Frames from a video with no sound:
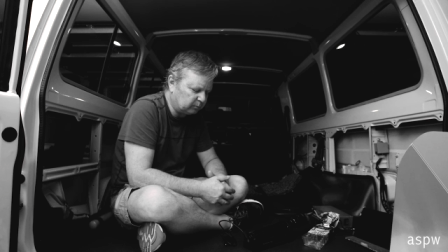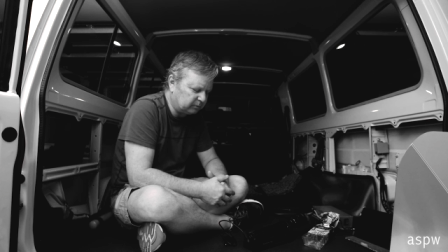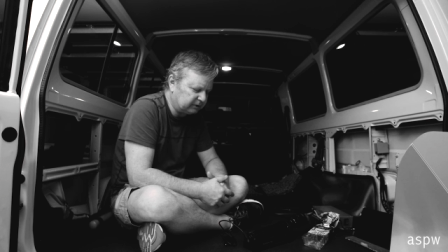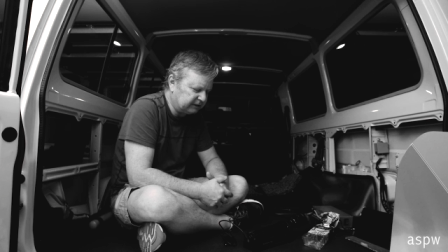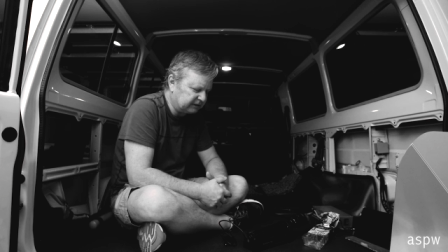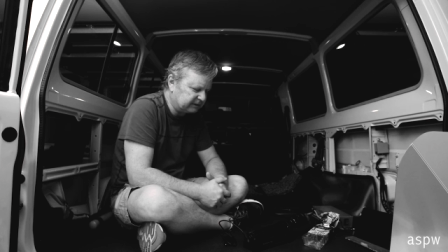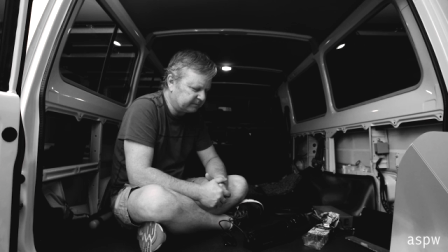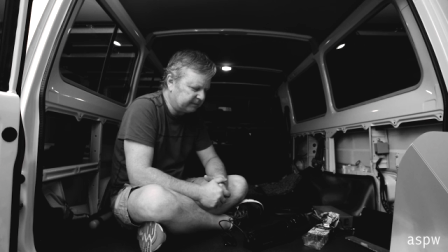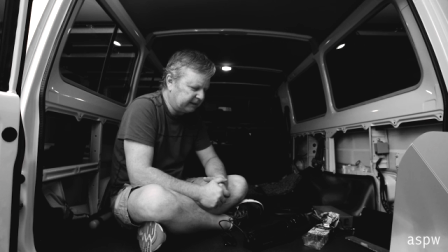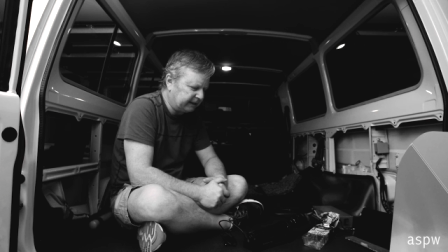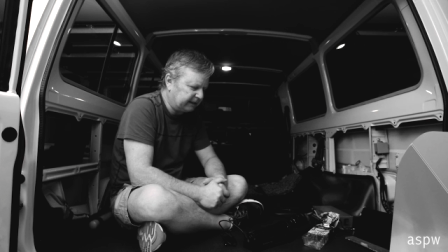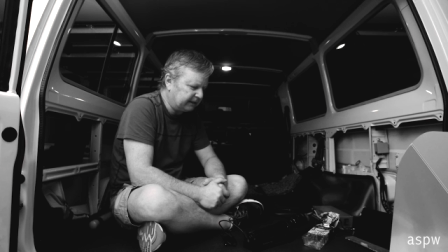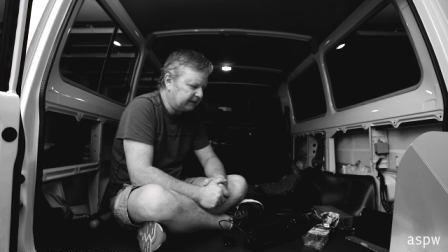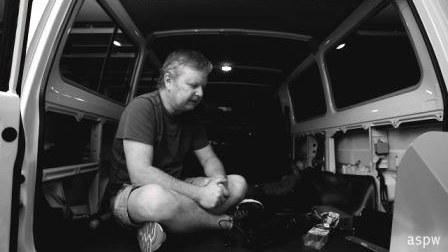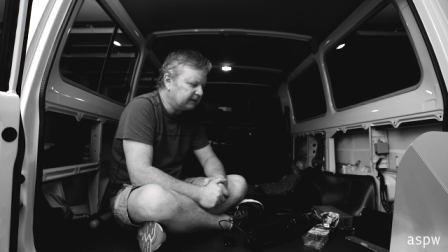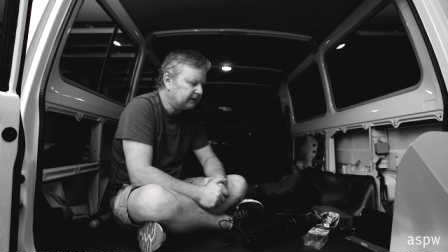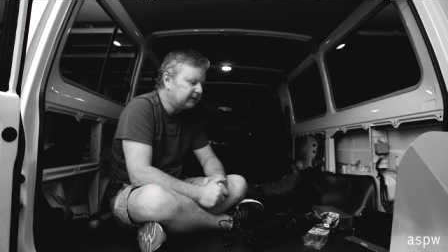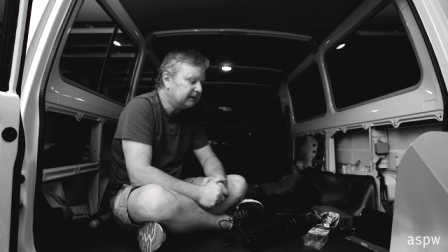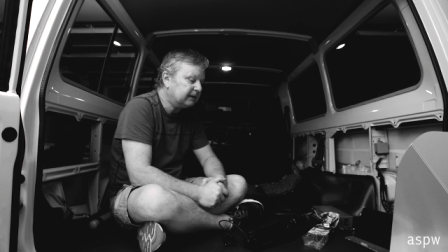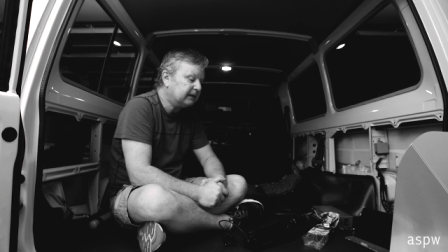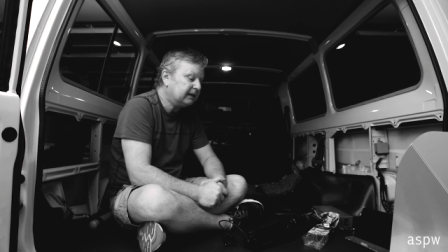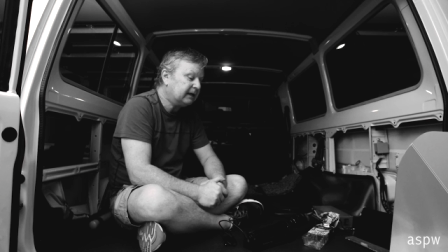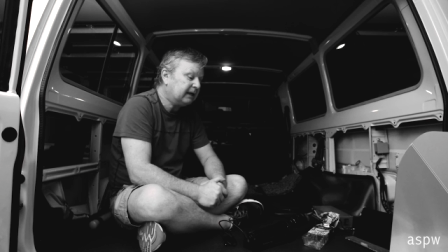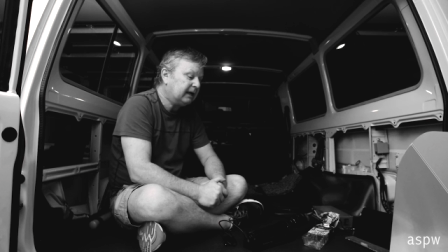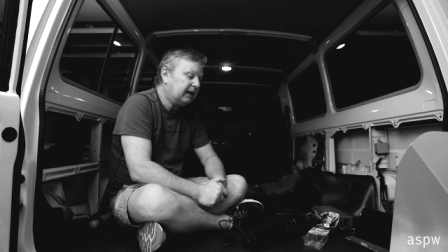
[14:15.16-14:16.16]
Doesn't matter.
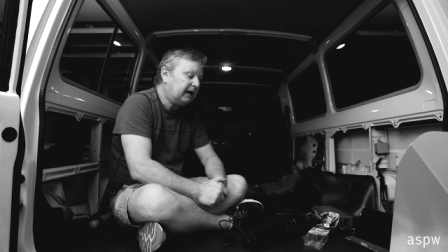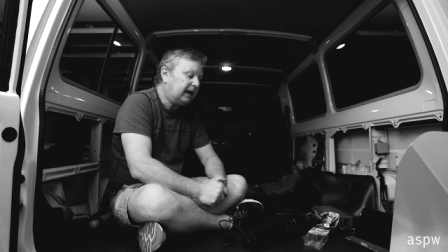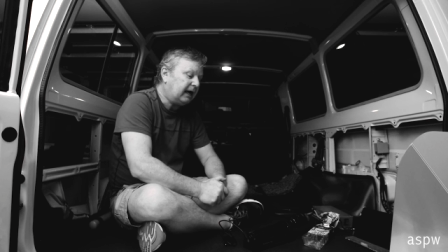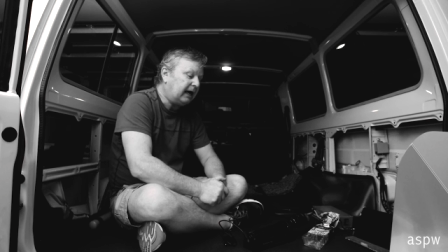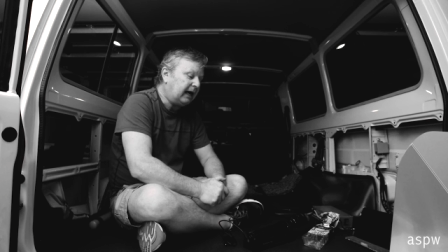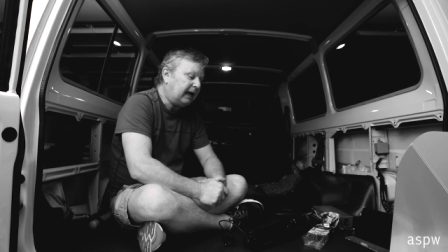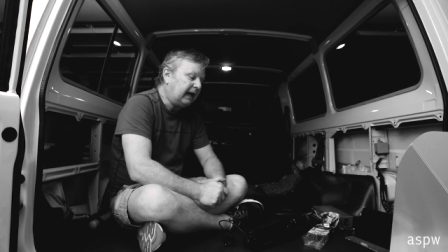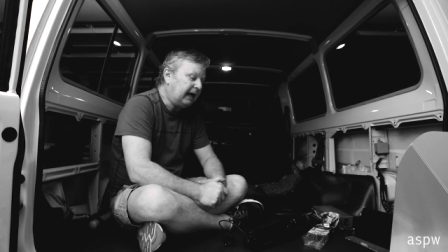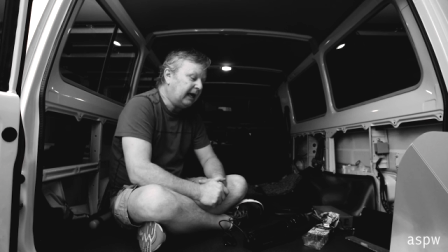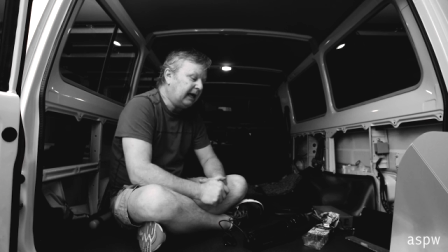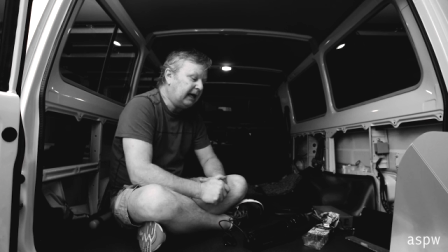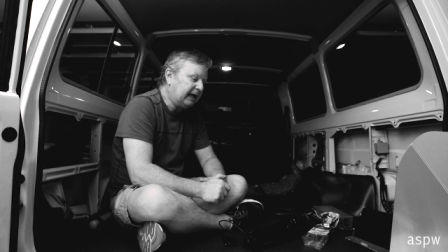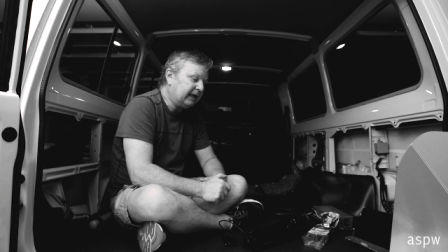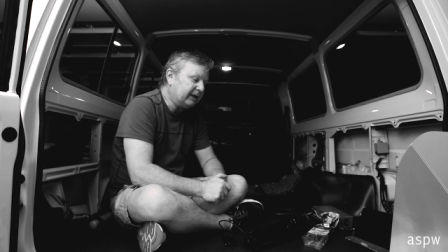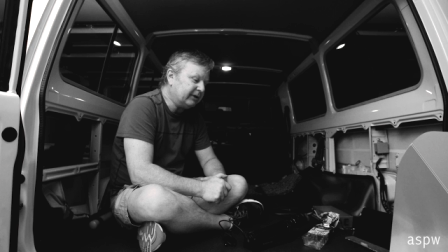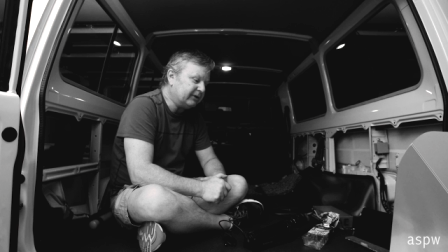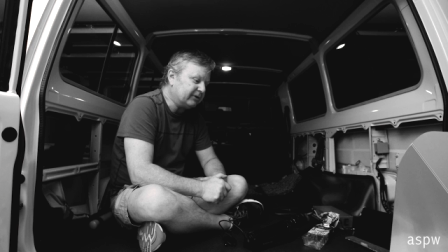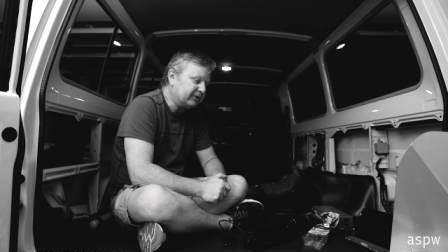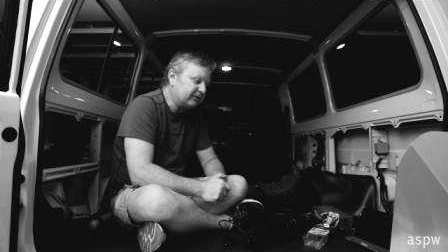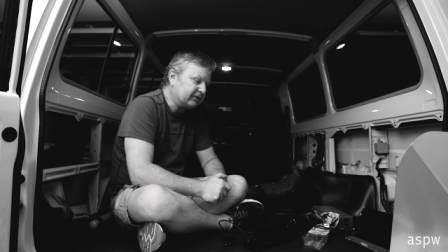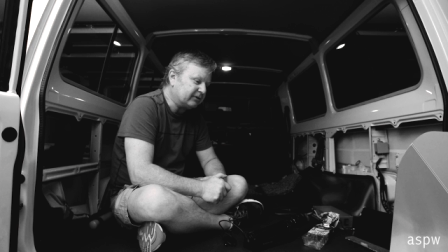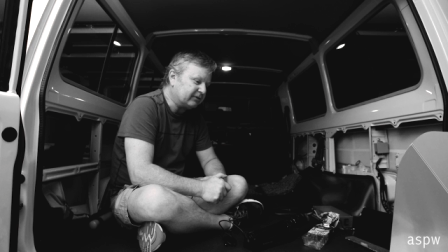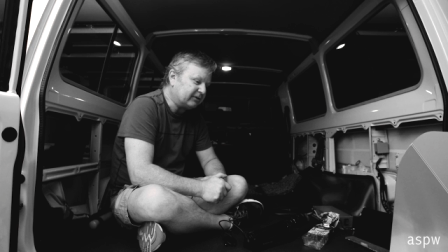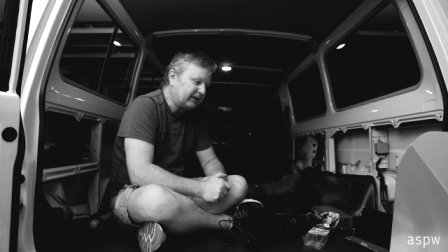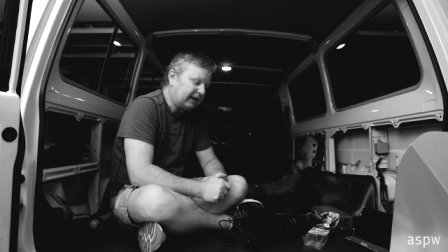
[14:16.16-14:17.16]

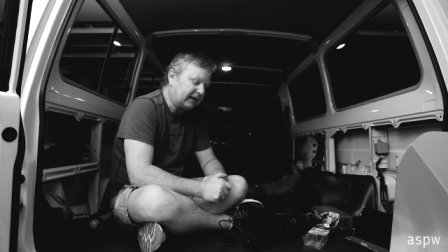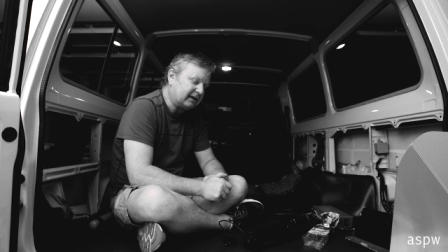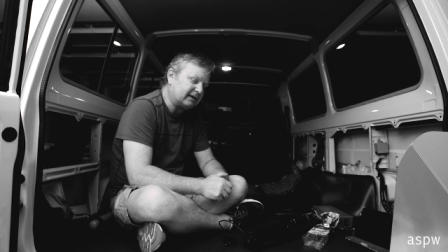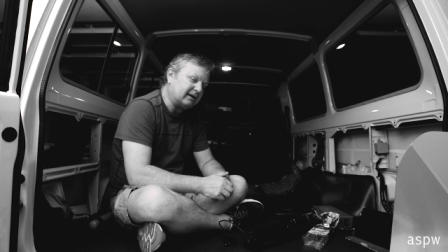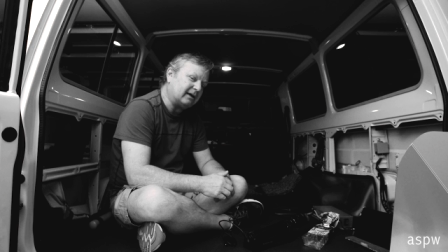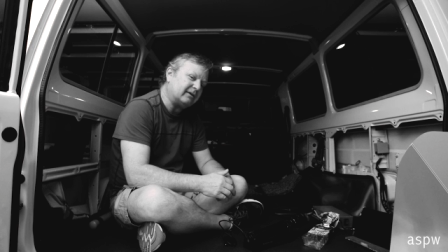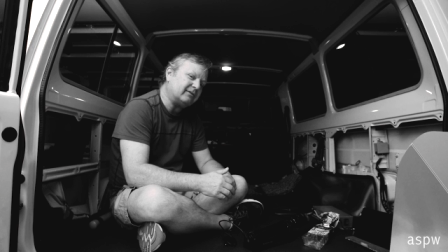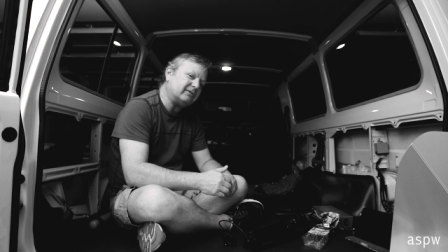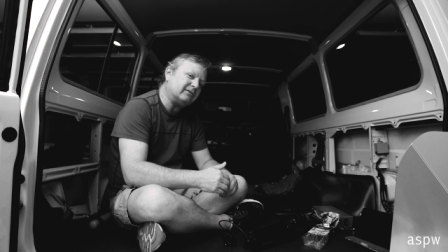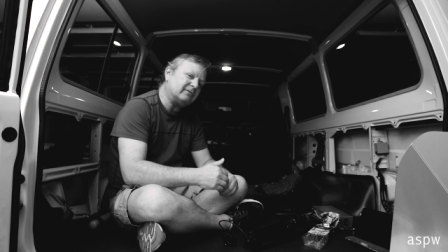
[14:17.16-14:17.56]
And that